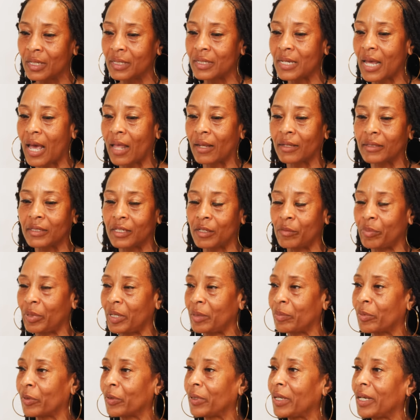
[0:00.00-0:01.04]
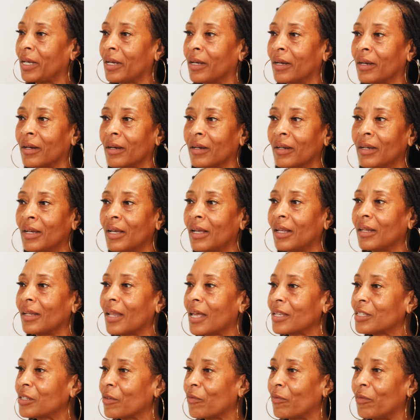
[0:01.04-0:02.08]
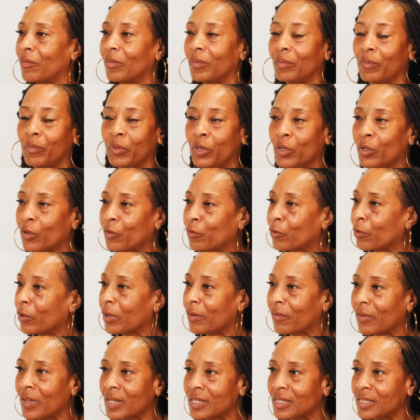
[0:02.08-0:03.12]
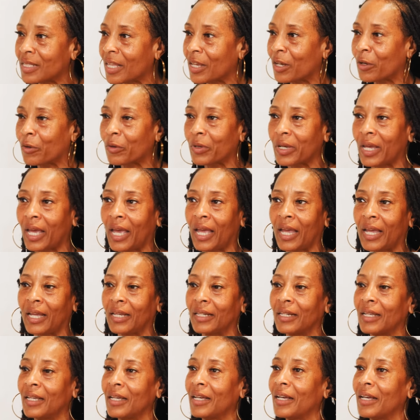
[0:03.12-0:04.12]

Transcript: talented people here, lots of beautiful events they create,